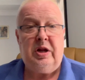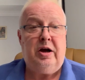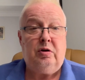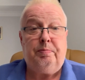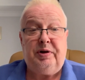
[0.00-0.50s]

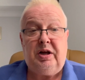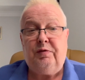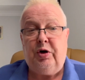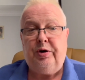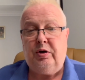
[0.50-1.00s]
Now, believe it
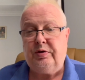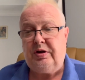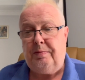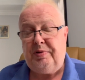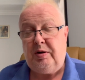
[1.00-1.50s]
or not,
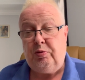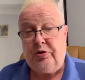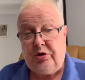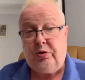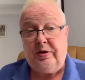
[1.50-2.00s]
some people
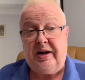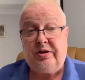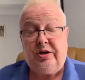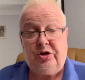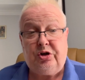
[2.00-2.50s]
do
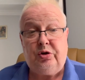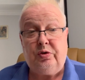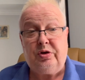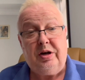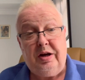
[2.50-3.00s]
actually
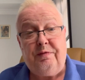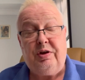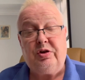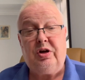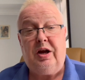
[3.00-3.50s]
choose to live
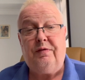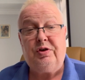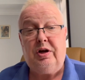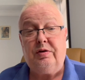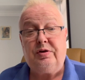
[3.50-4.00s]
this
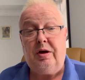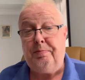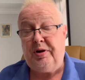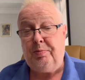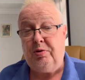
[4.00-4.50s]
lifestyle. Some
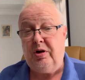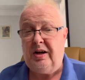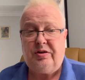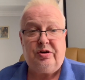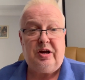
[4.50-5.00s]
people
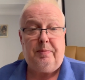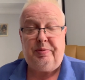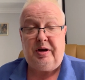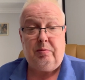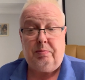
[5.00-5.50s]
just have
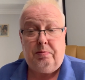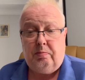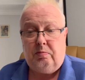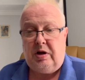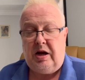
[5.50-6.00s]

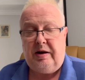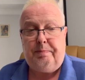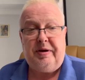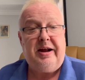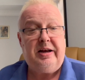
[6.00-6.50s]
been had
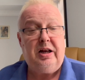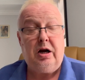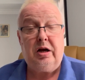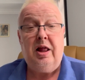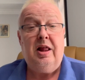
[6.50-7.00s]
bad
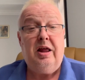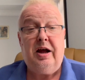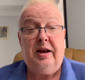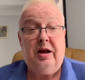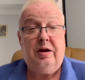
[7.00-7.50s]
luck
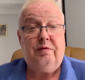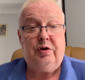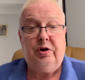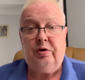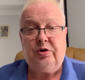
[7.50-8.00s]
and have
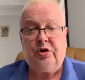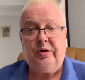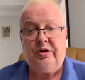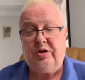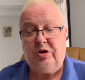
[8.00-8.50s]
no
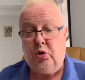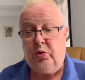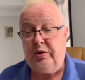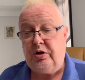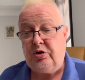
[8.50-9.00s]
choice in
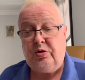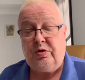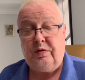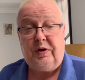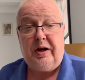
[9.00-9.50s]
order to
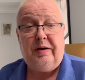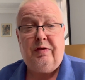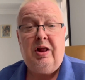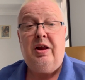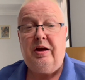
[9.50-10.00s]
survive,
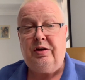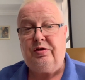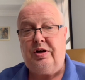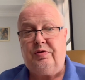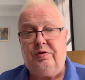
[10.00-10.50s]

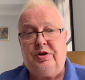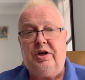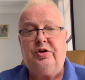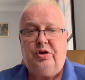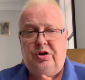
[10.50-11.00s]
etc.,
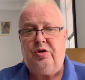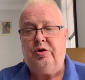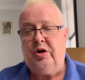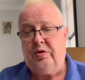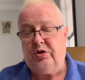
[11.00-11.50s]
etc. You
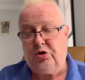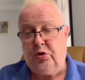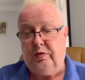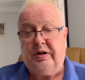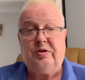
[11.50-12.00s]
know the
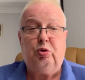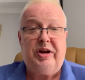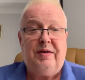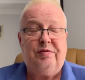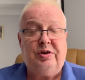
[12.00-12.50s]
stories.
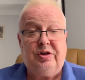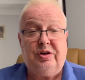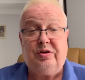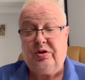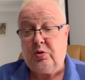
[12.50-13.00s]
Whatever it
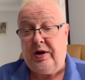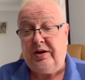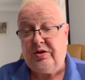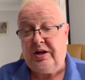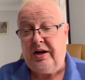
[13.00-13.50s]
is, it's
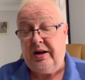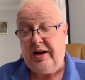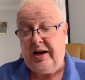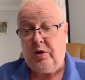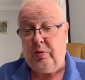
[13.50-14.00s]
quite sad in
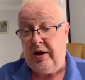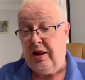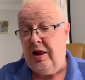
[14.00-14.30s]
any way.